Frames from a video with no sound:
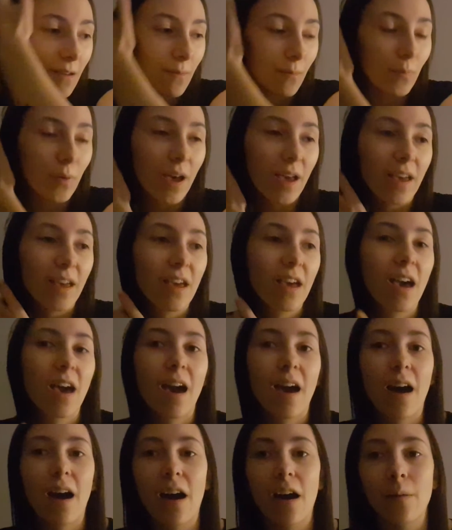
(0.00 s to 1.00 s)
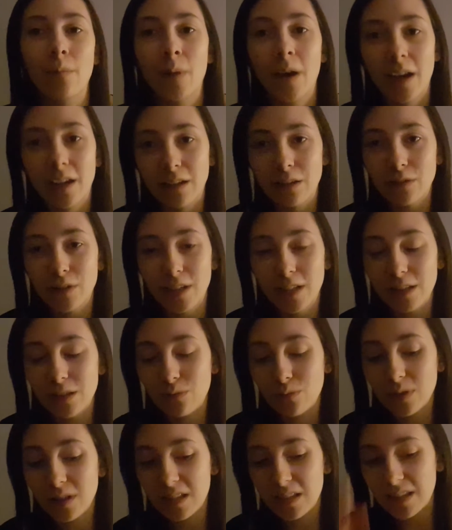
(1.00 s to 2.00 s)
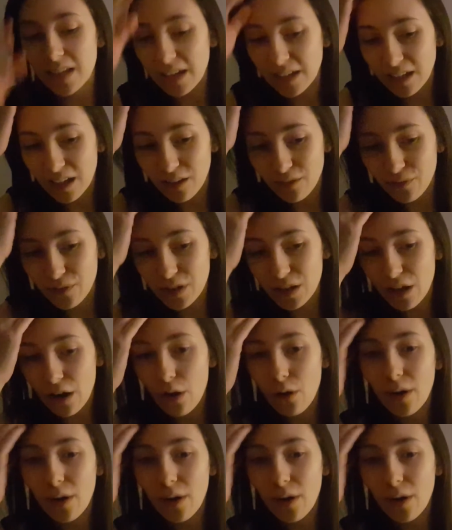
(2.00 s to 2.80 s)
But um, anyways, with the psychic video,